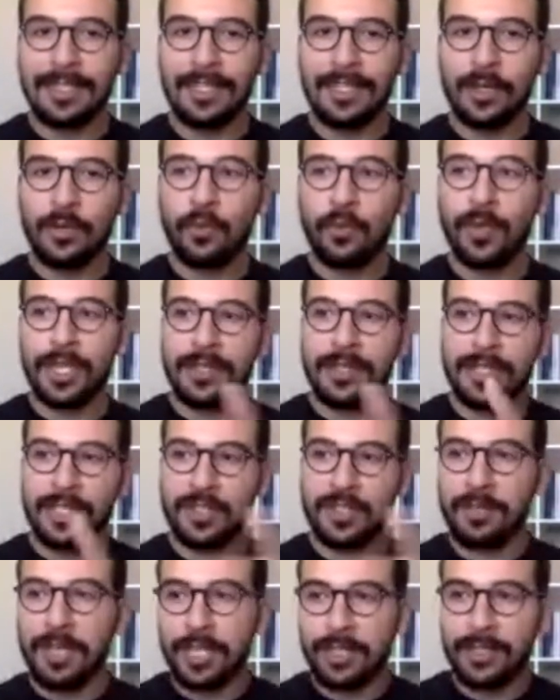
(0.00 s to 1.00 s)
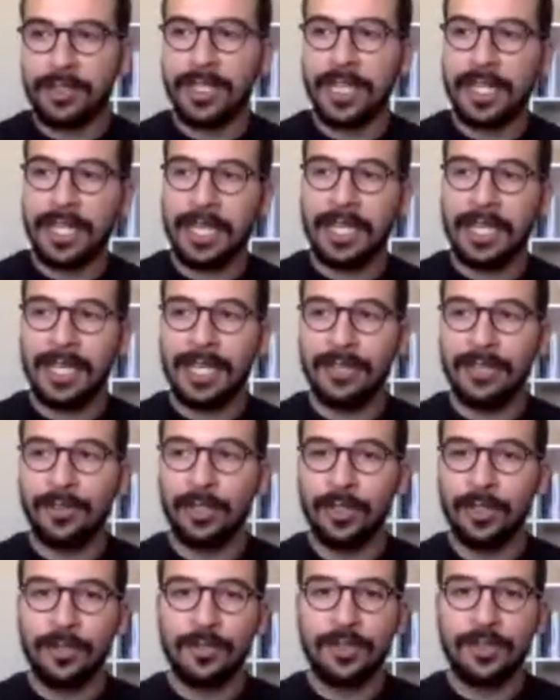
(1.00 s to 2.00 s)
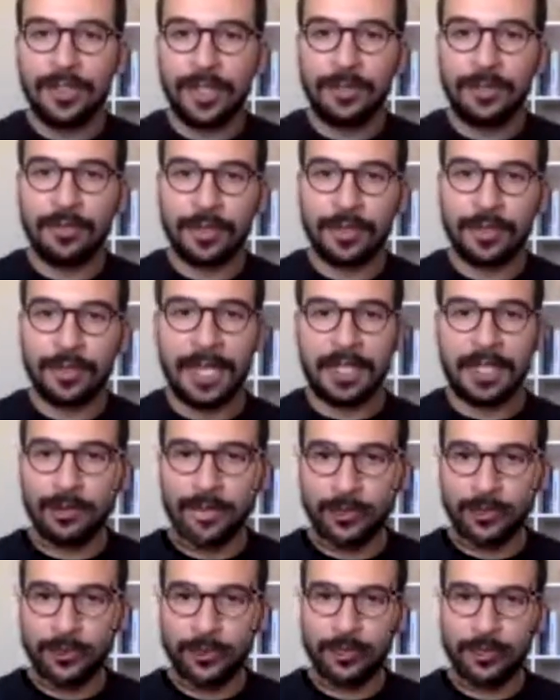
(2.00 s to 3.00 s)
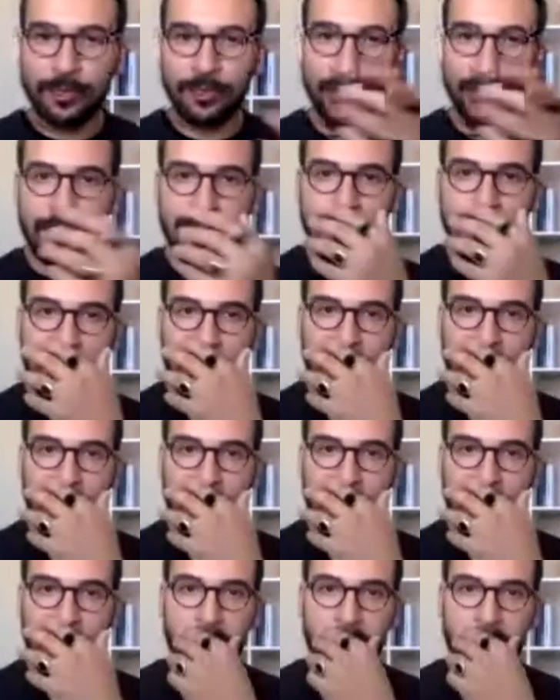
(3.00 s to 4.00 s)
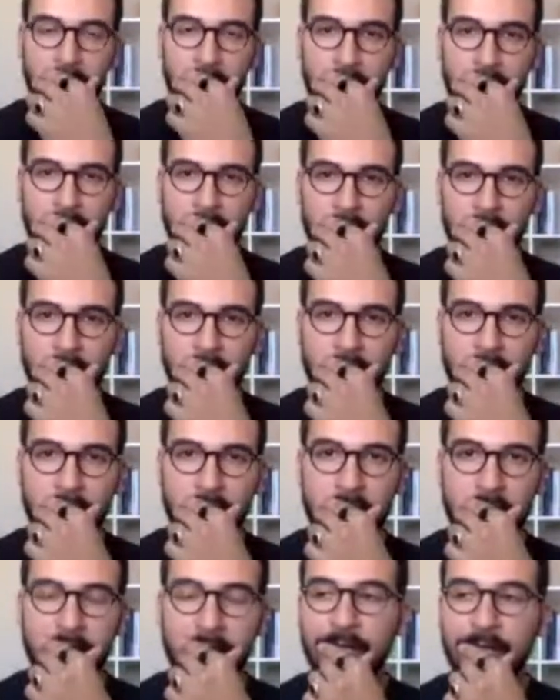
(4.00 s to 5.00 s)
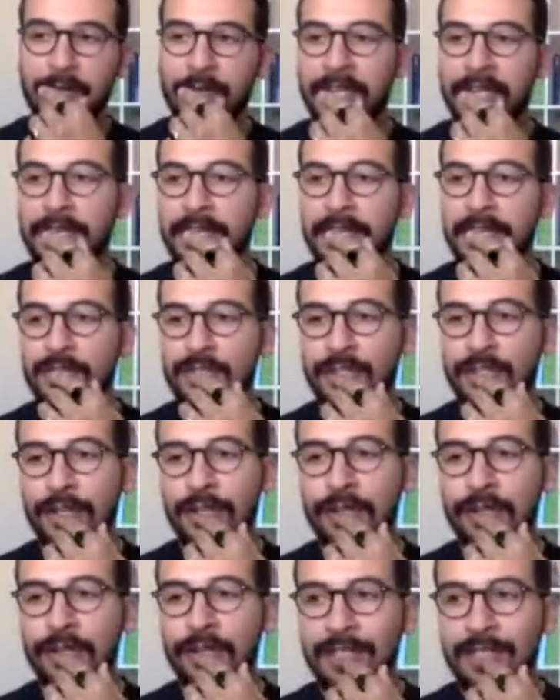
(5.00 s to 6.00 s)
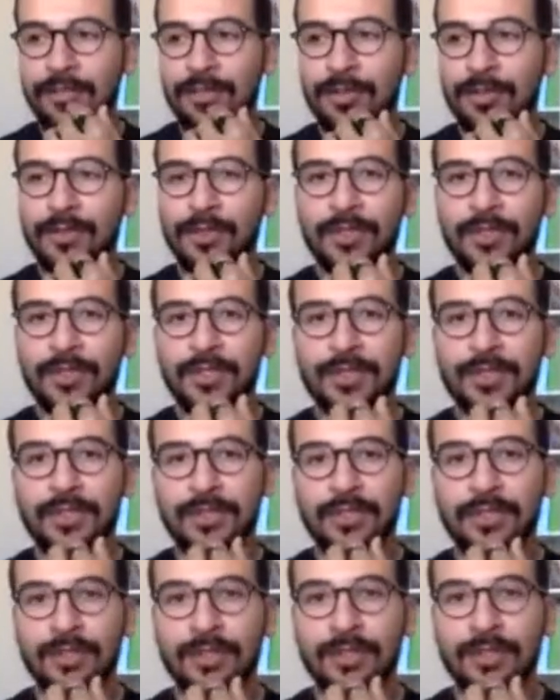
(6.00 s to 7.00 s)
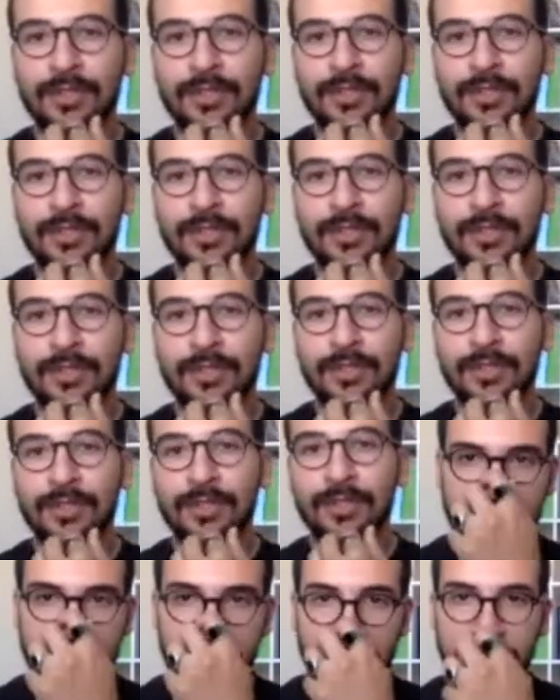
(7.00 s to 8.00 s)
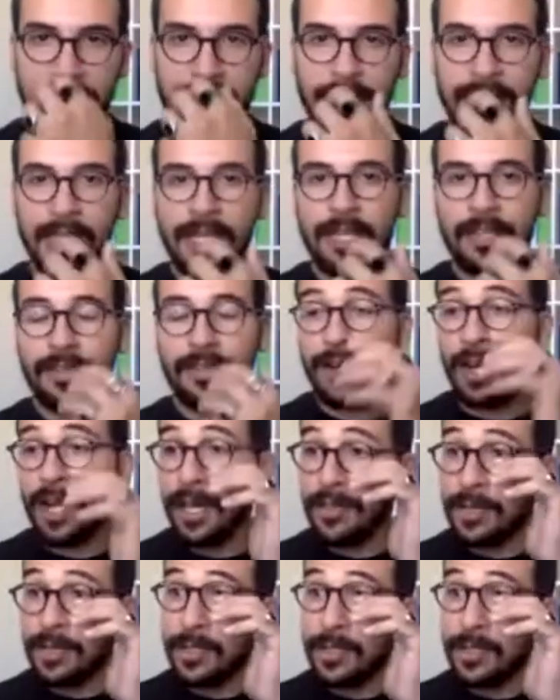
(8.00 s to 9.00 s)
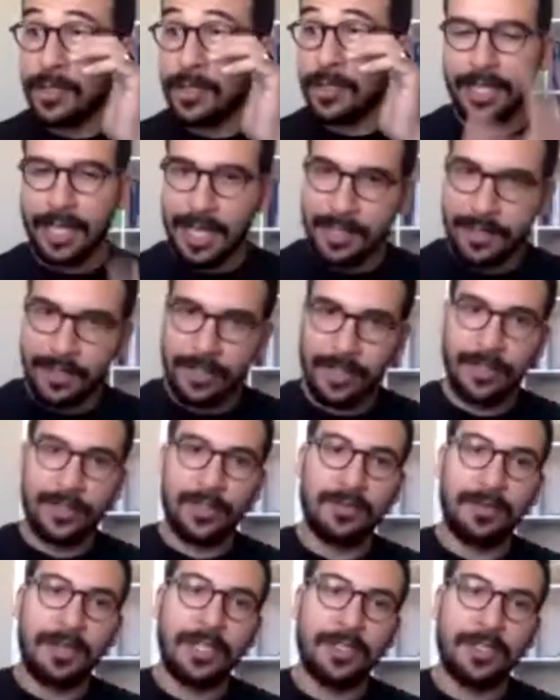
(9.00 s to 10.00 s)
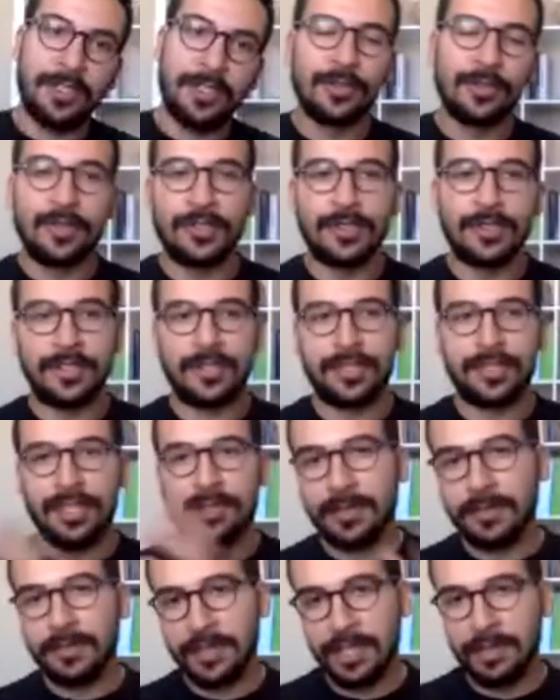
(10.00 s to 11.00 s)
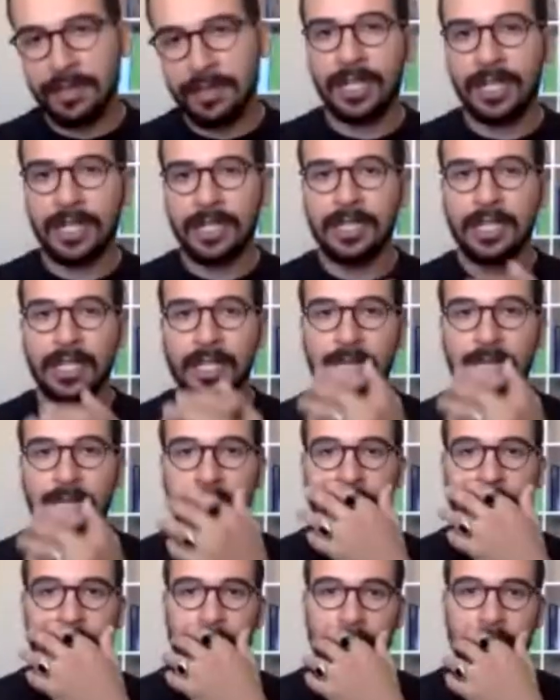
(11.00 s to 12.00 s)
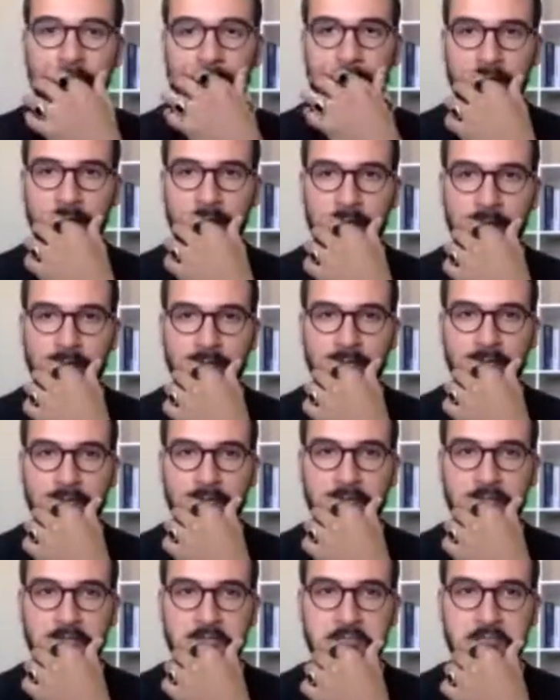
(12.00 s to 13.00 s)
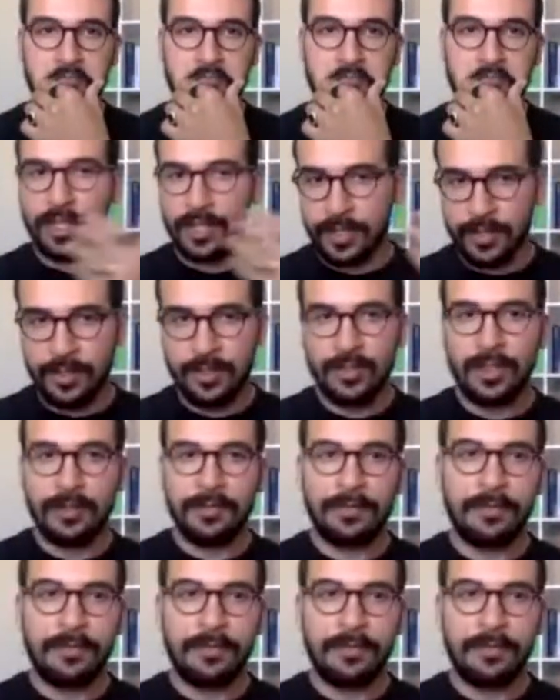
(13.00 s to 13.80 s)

with the spatial data deluge that we are talking about. So uh, there, there have been already so many tools to support geospatial data. They're either specialized geospatial tools or some of them are um, just